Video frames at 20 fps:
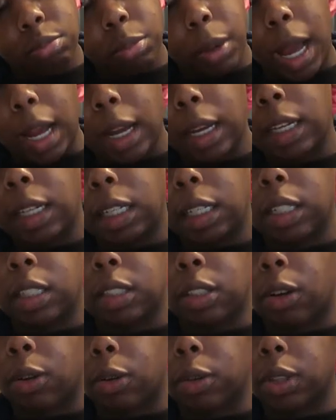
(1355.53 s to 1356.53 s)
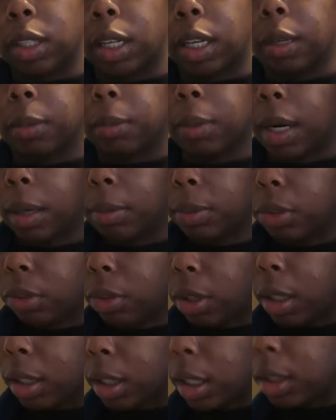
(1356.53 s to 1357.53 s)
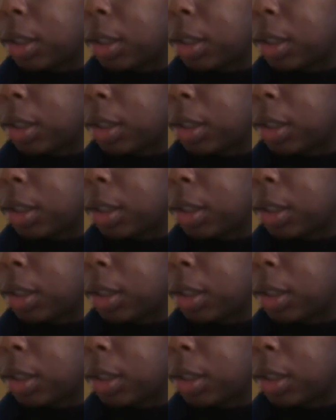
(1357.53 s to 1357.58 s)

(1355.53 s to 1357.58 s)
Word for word: But I could eat this whole thing, but I've been trying